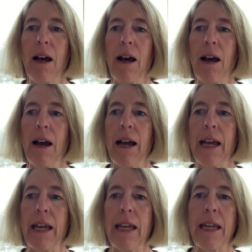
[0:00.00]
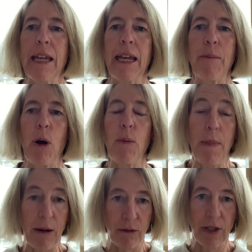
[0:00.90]
am on
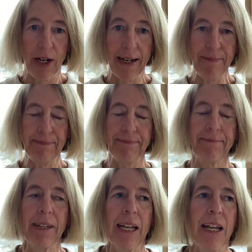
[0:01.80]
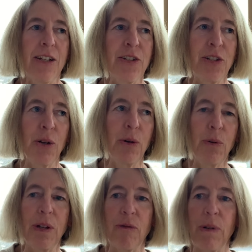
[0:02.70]
mountain time.
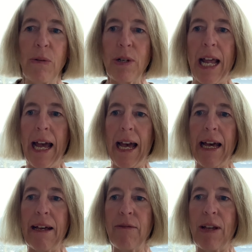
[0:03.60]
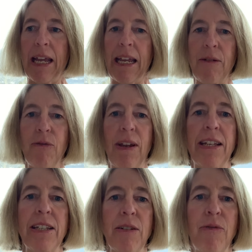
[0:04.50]
So if we were to have a
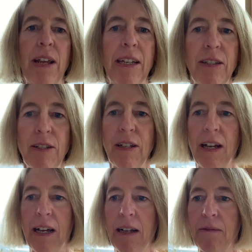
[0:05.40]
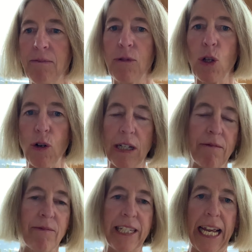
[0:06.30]
face-to-face
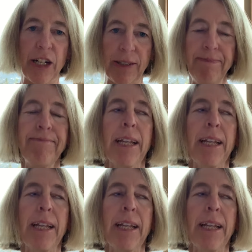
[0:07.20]
learning session,